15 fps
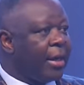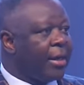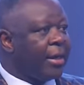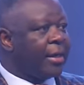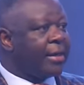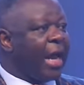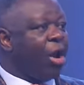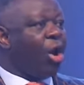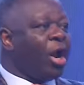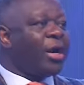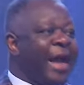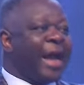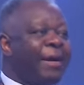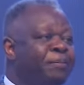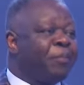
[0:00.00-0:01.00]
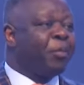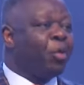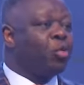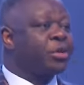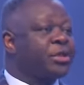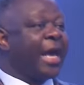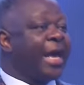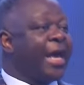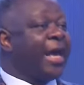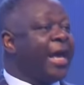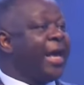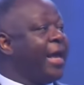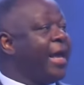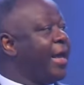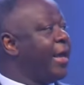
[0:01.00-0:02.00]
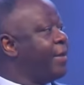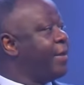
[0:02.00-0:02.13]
the older people will say,